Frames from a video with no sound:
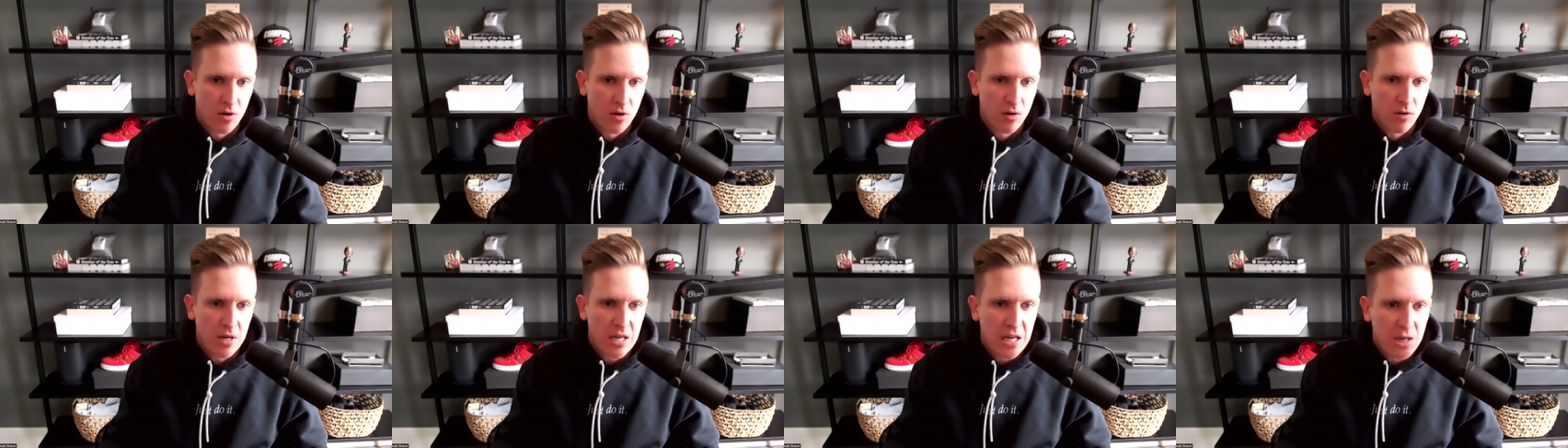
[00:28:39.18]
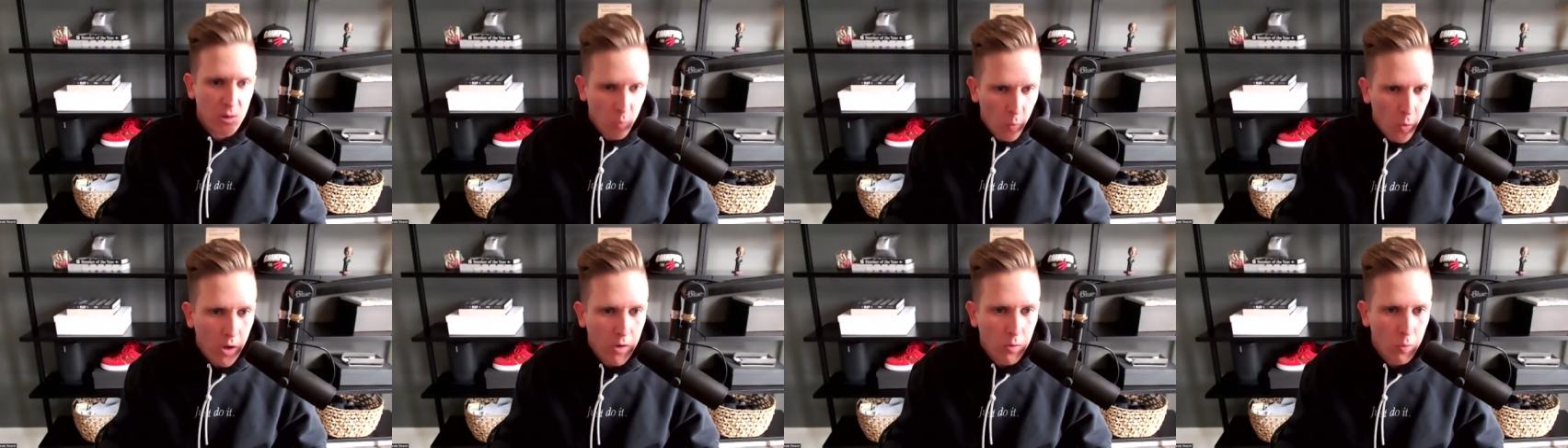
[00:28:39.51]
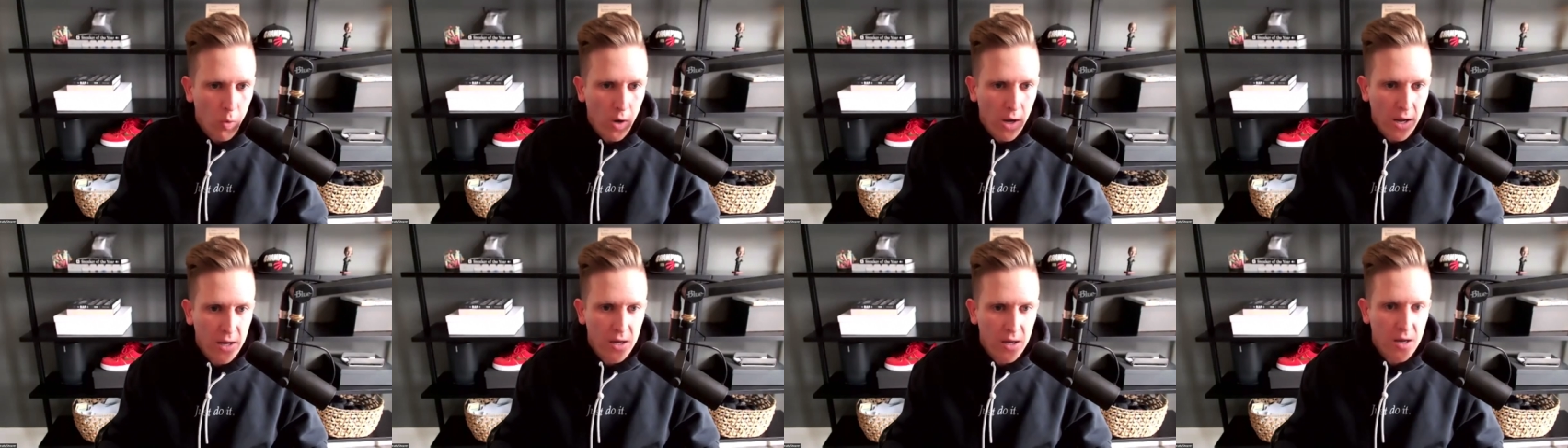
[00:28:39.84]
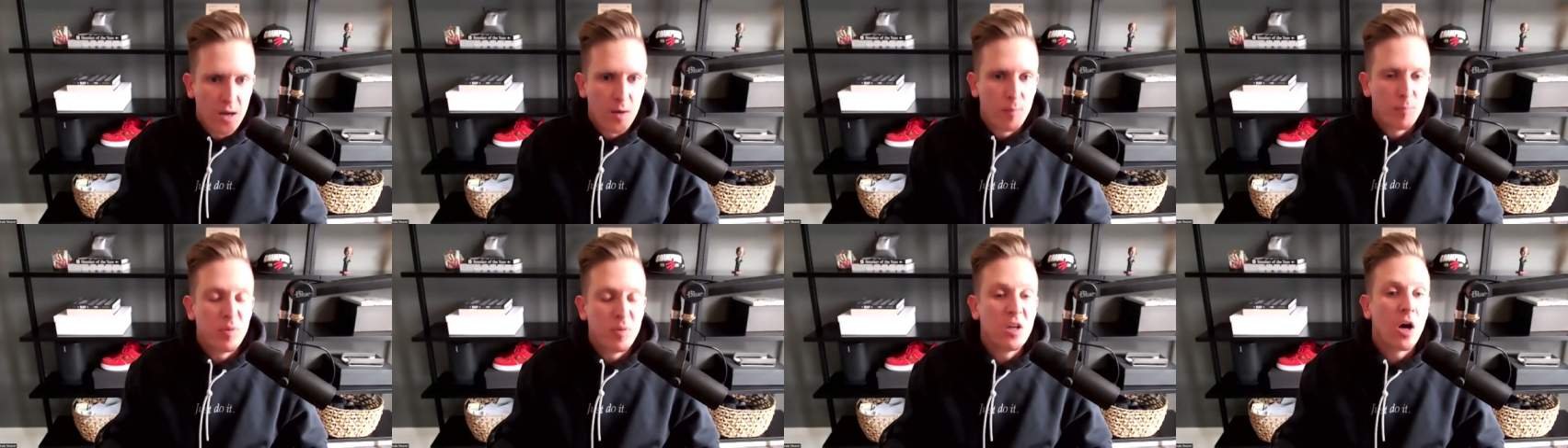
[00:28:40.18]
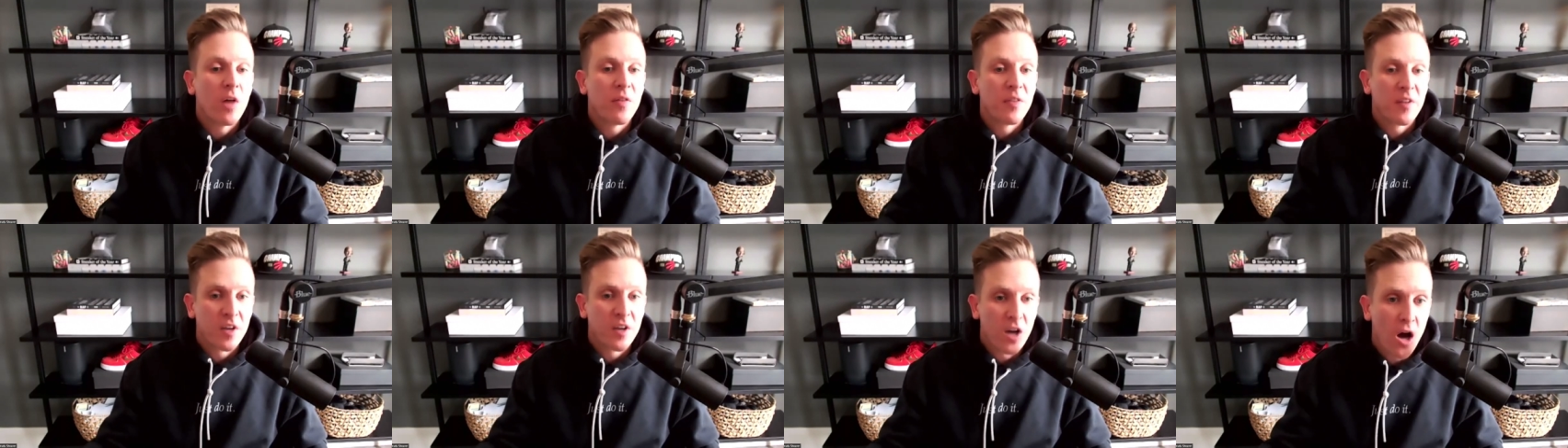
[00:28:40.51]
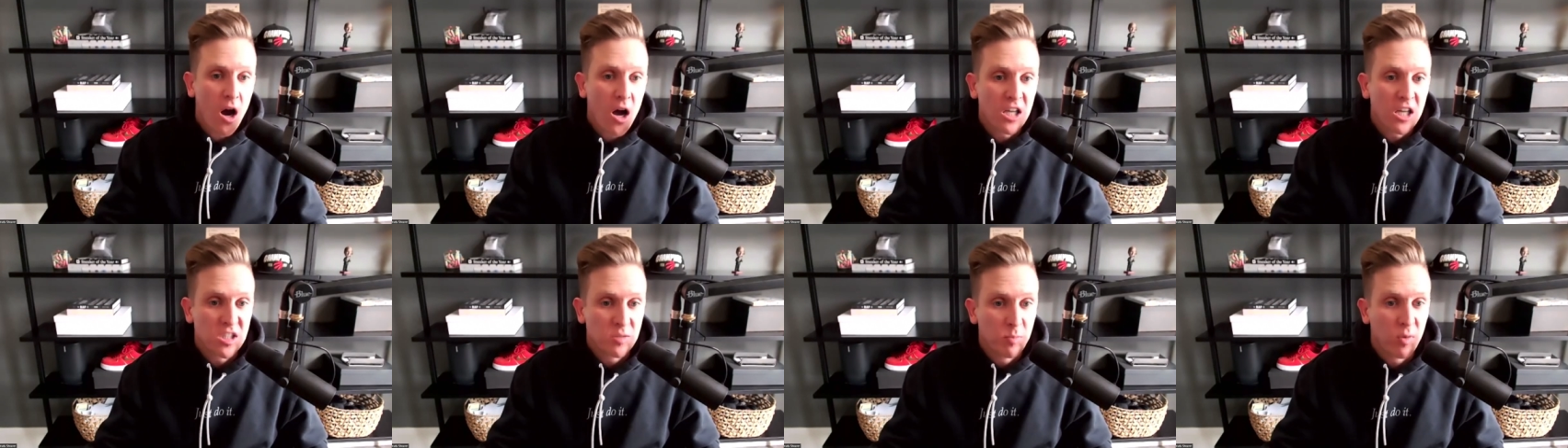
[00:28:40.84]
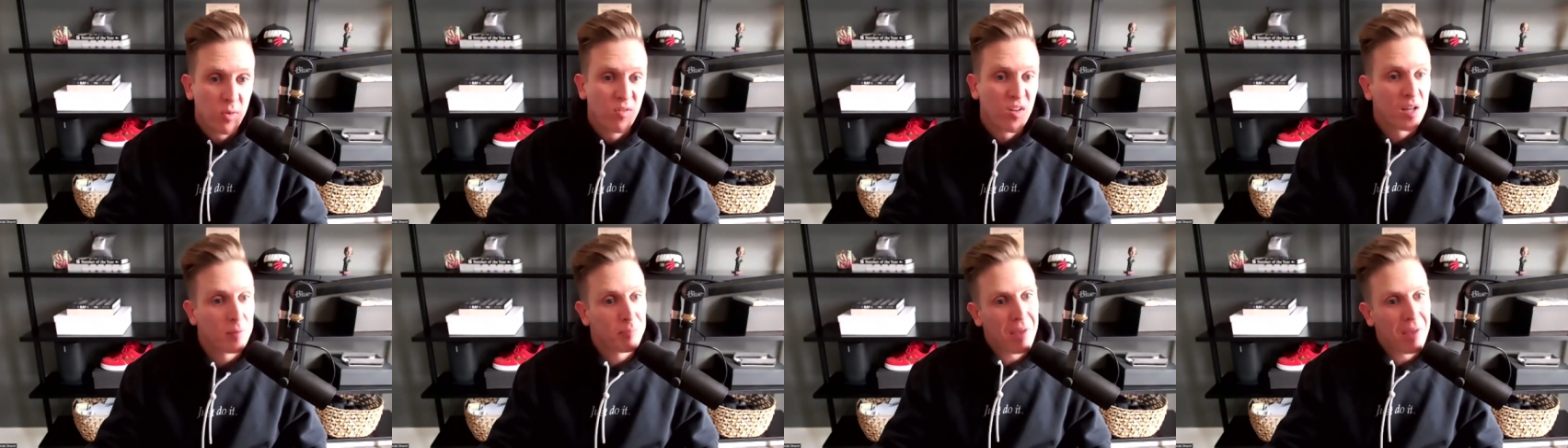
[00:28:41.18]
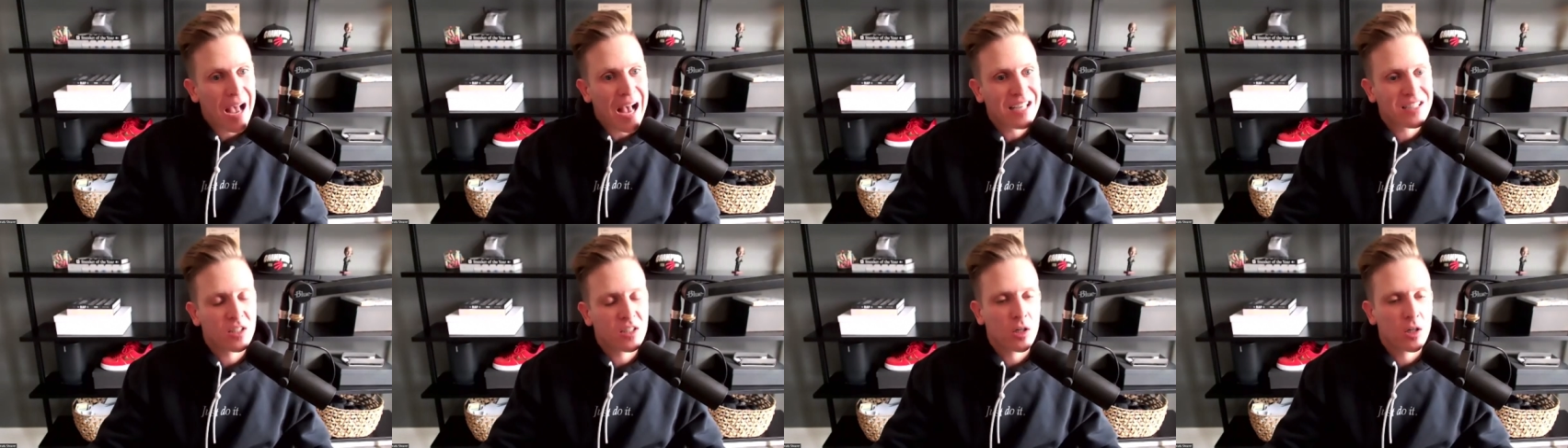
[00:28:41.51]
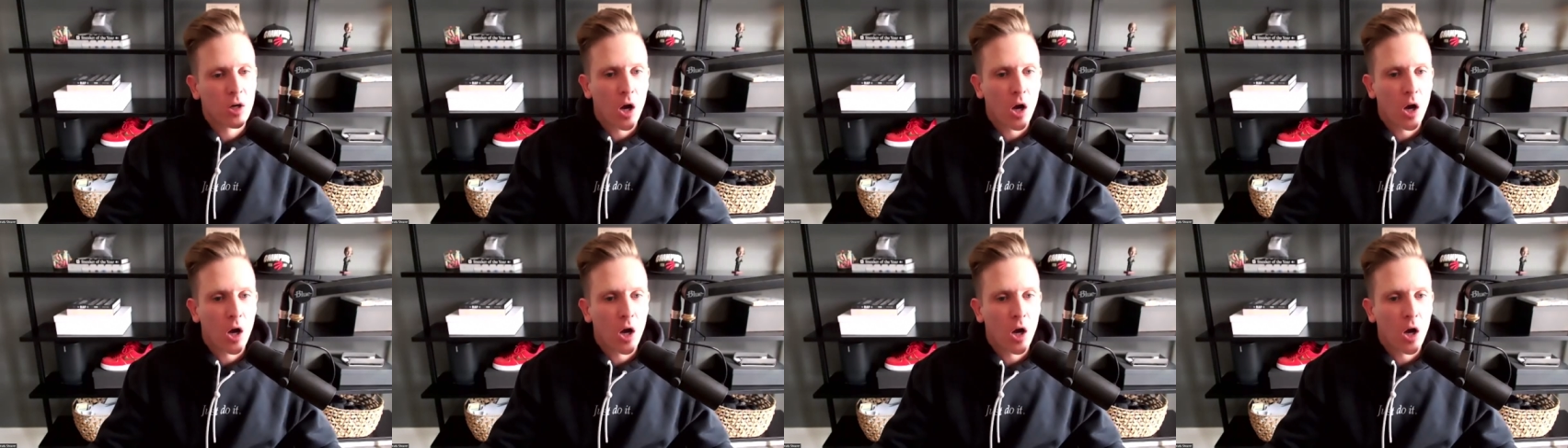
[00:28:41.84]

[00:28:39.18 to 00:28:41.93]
in one way, yeah. be on the cusp of like passing